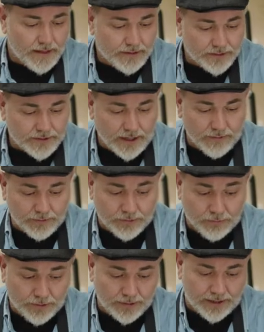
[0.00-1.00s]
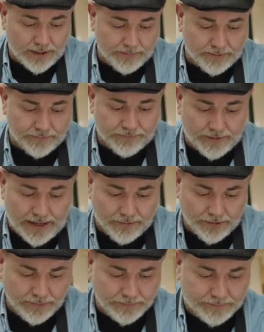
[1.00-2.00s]
start with one cup of
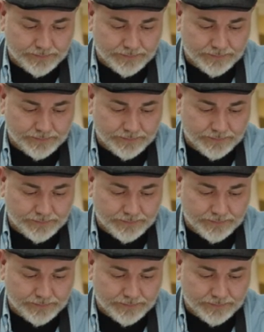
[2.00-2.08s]
flour.